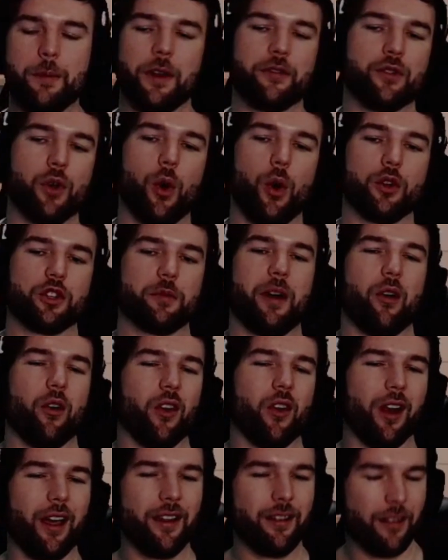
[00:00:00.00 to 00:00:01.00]
people have talked
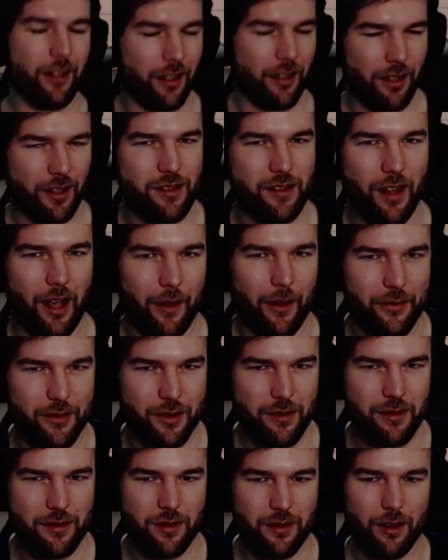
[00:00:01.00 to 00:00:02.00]
about lightning staffs
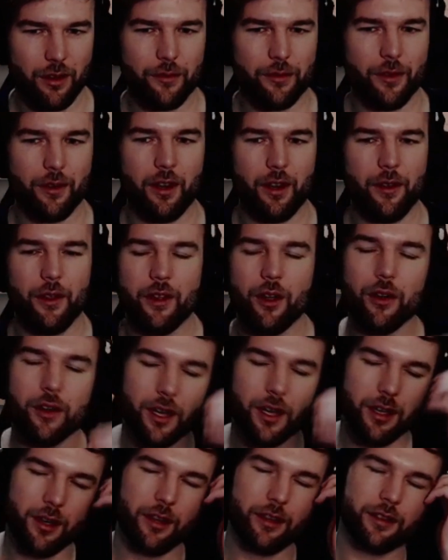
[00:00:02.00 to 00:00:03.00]
and stuff, and I think,
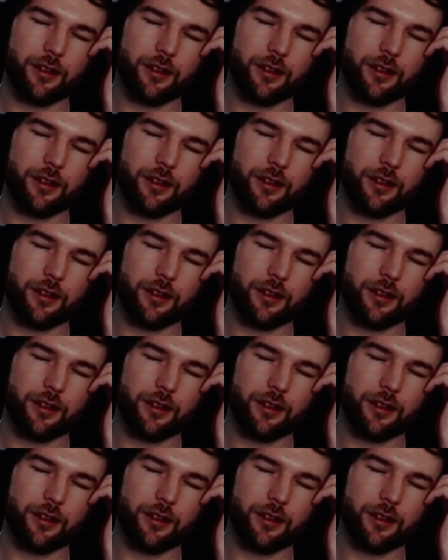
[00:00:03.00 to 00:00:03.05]
okay,